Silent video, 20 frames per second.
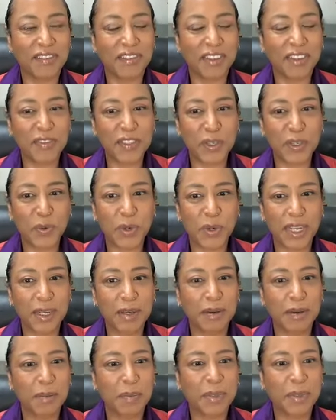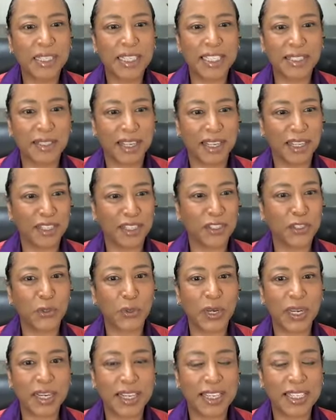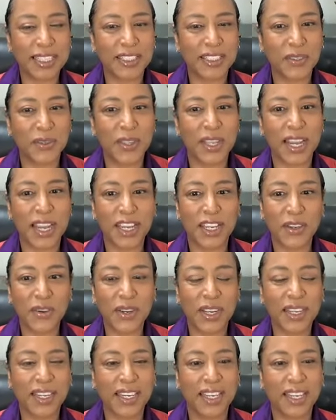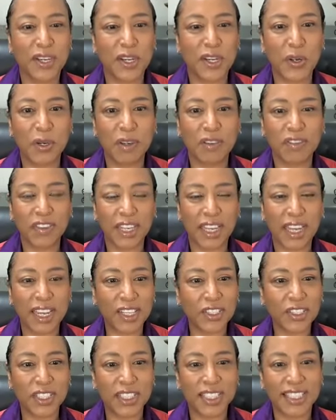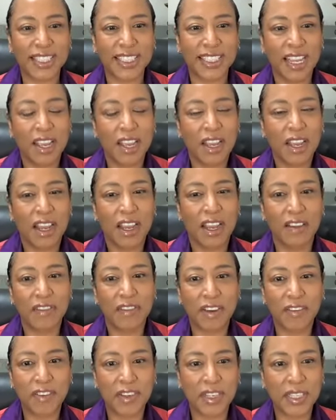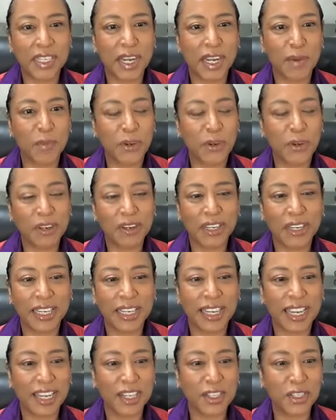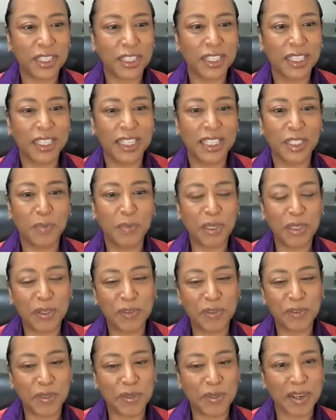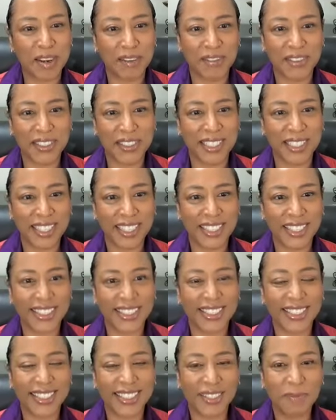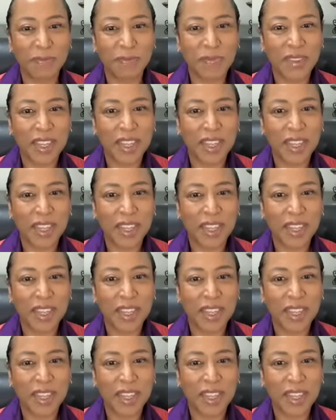51, please uh, join us so that you can get notifications of every time we are engaging in these beautiful conversations.